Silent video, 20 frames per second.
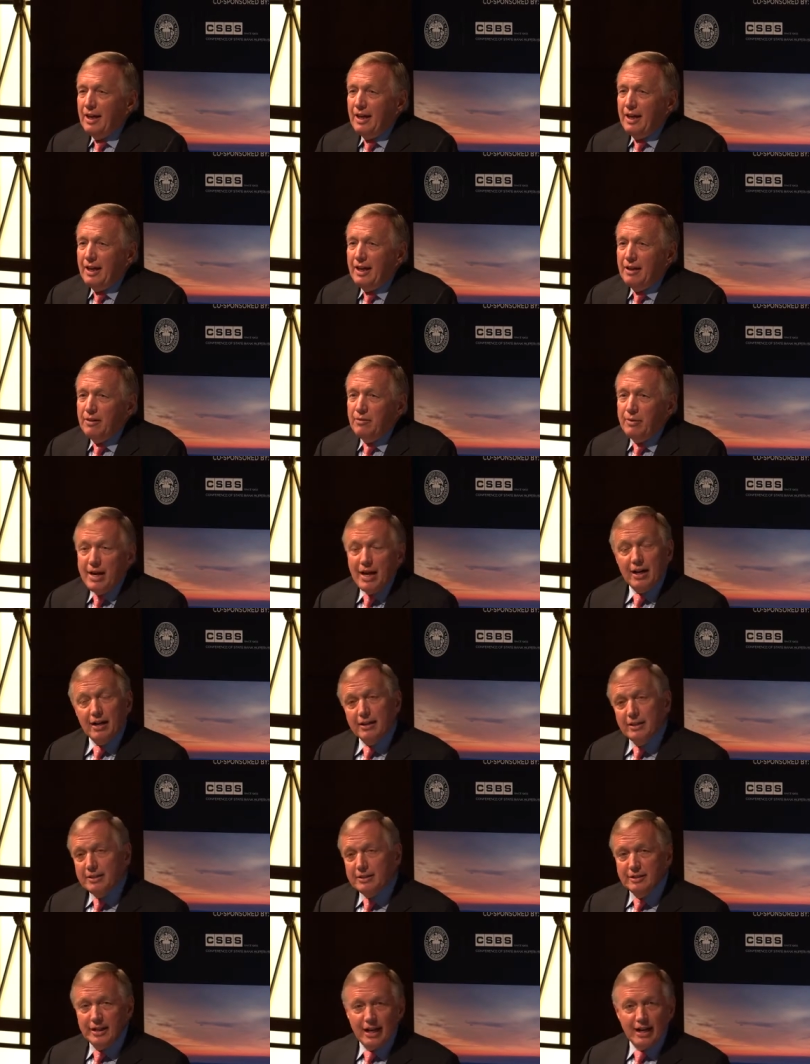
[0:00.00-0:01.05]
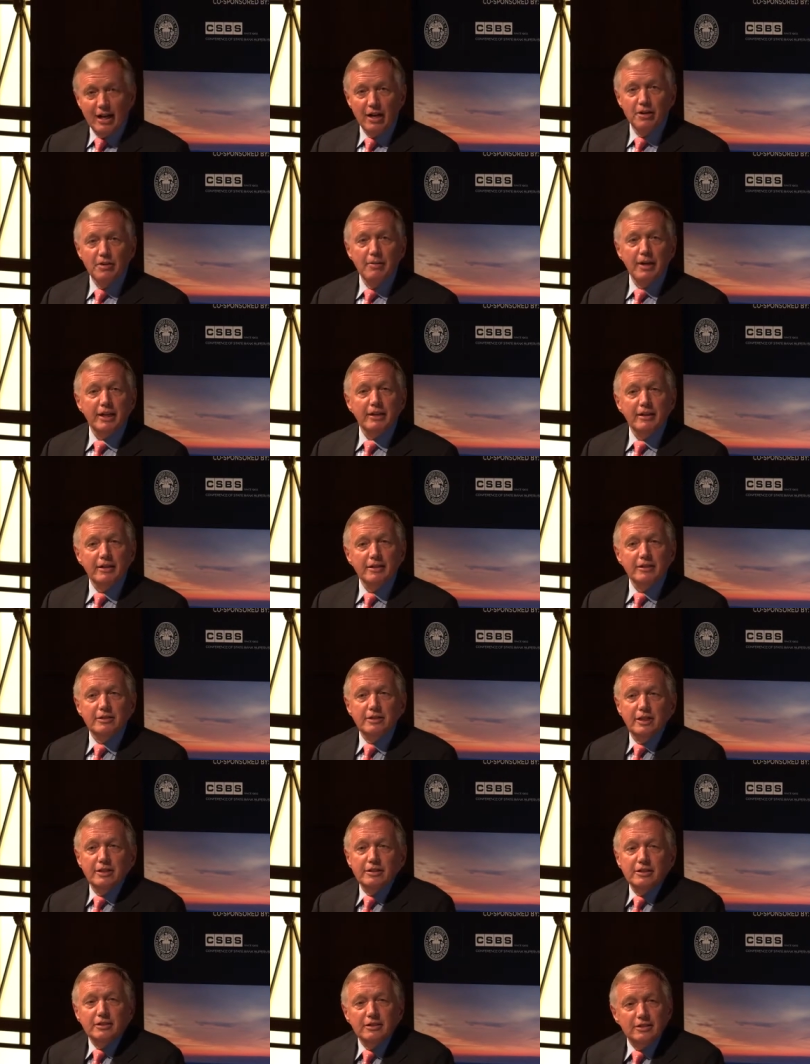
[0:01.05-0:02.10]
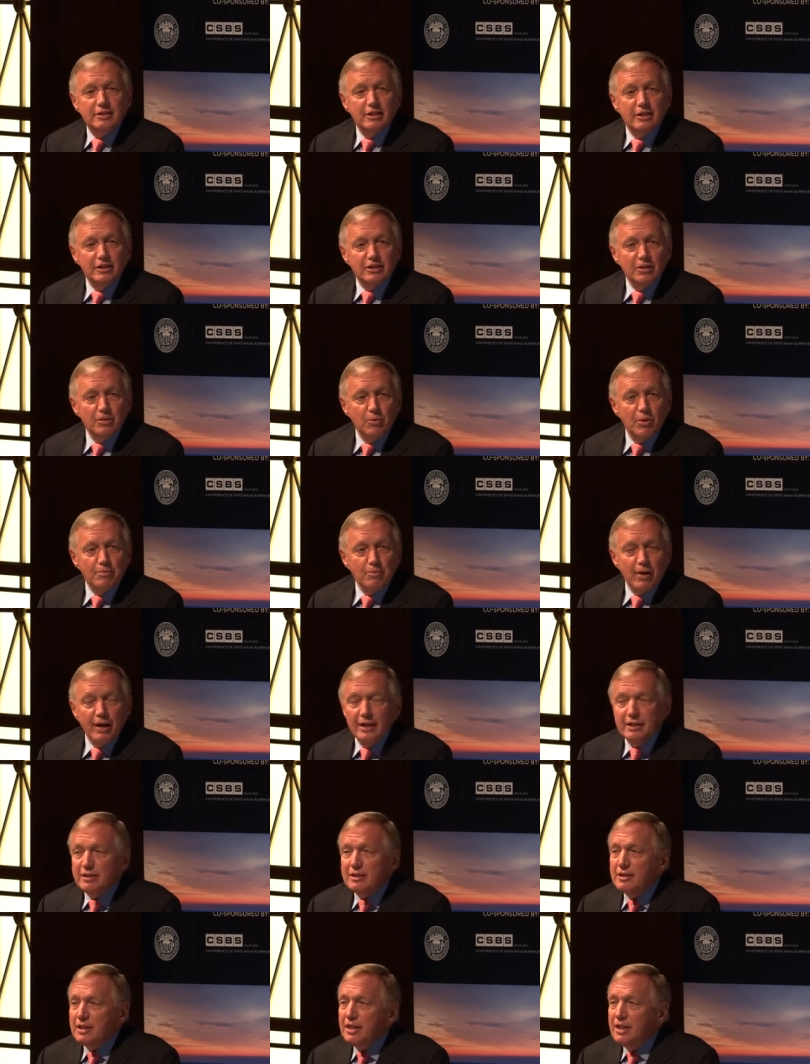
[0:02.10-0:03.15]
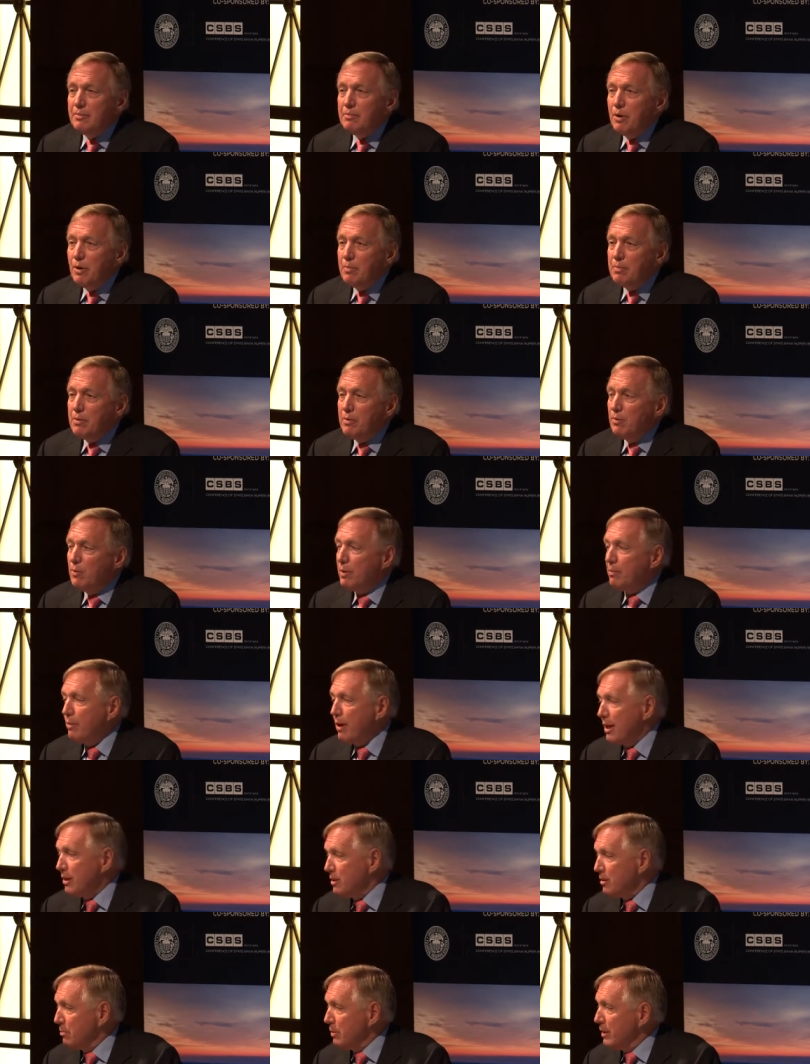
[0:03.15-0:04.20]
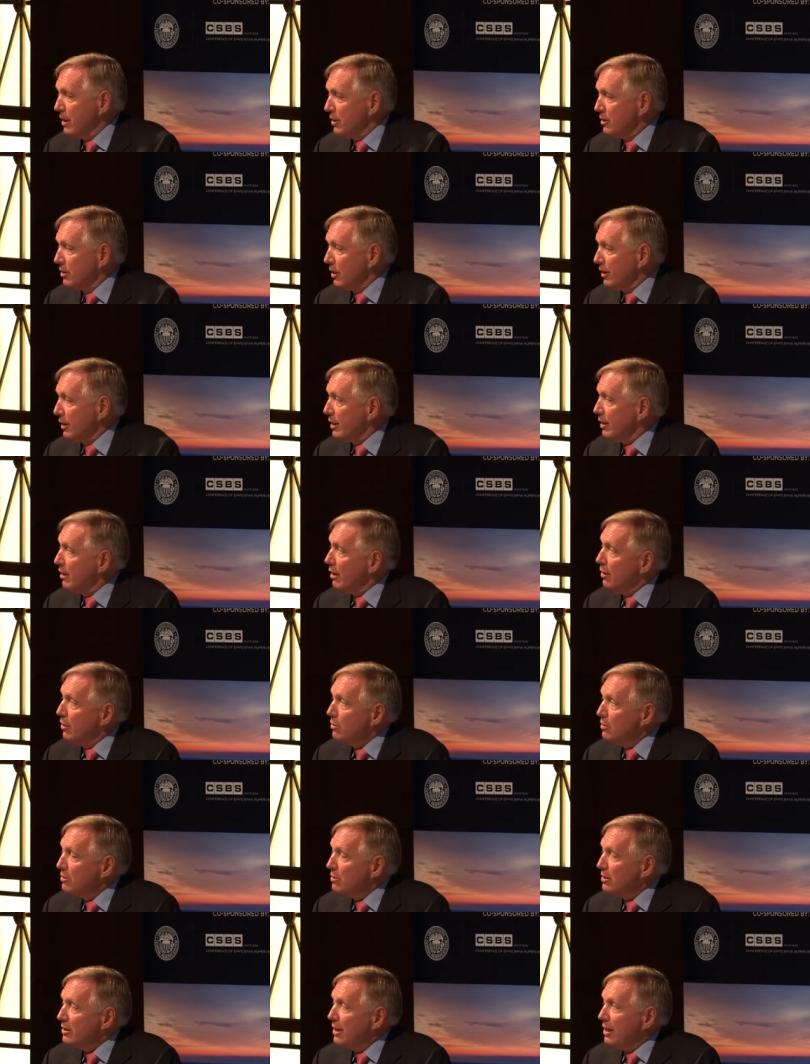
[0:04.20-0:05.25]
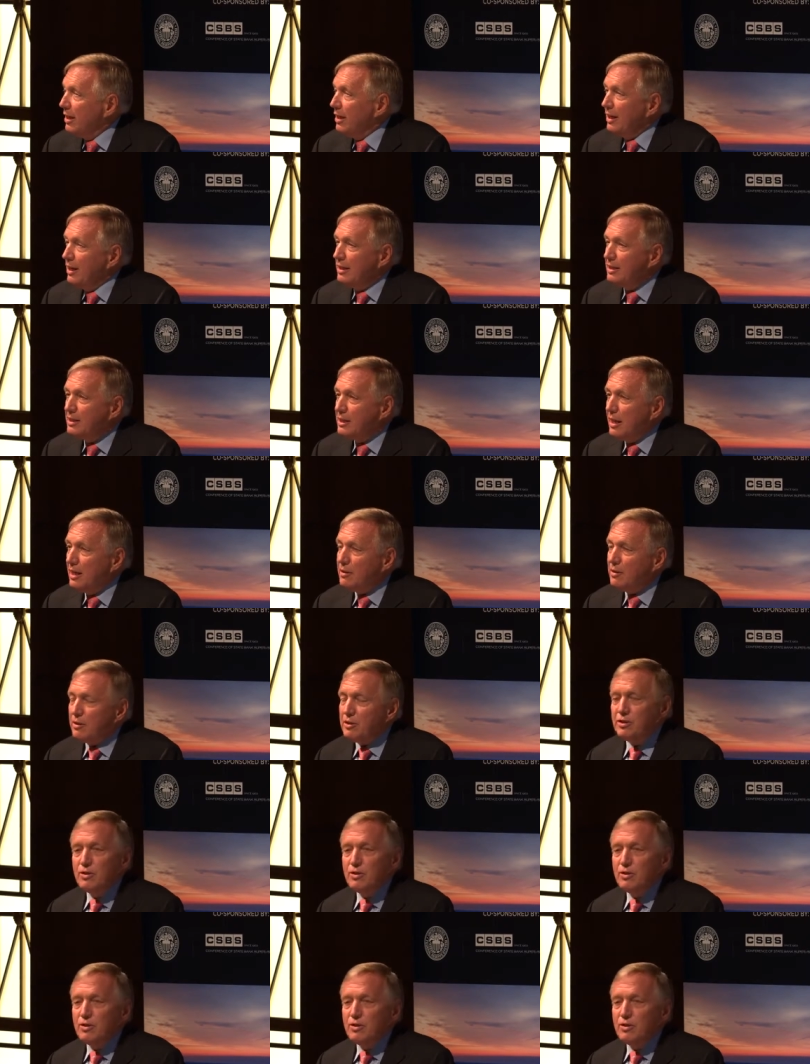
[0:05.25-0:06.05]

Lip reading: And in reality, isn't that how you make the decisions as to what branches to keep open, what branches potentially close, et cetera?